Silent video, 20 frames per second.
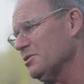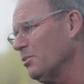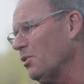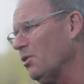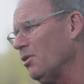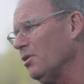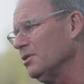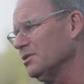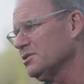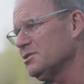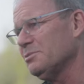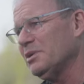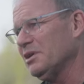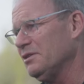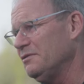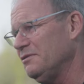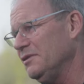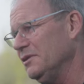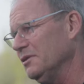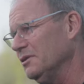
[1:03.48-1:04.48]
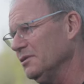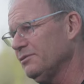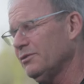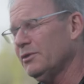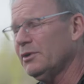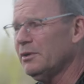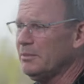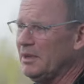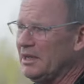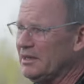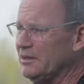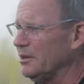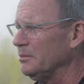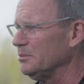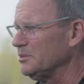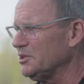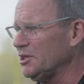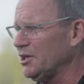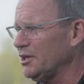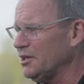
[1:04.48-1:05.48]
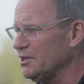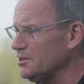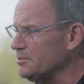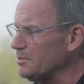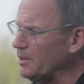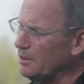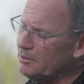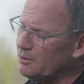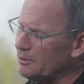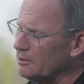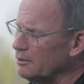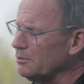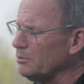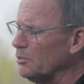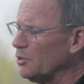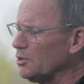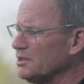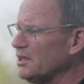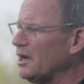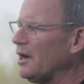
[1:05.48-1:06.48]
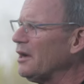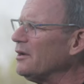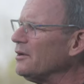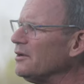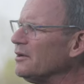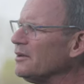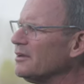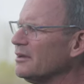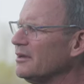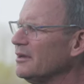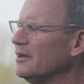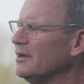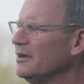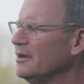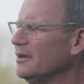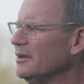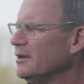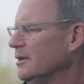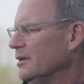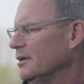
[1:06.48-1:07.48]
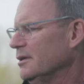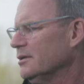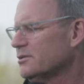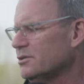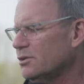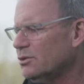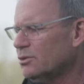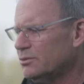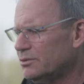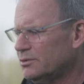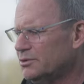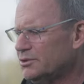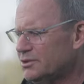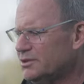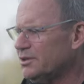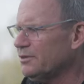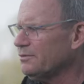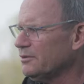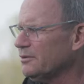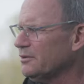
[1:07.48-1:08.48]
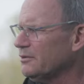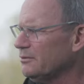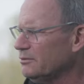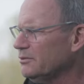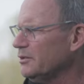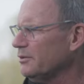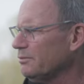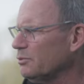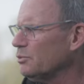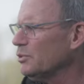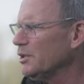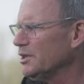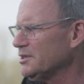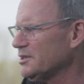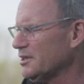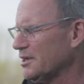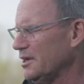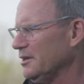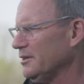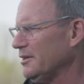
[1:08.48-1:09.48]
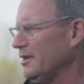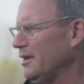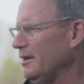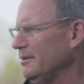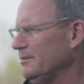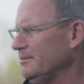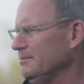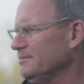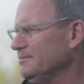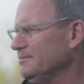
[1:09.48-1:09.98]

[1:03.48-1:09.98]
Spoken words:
the ball. It's a big field. If we can make them chase, maybe they're a little more tired. So there's different ways to cut that.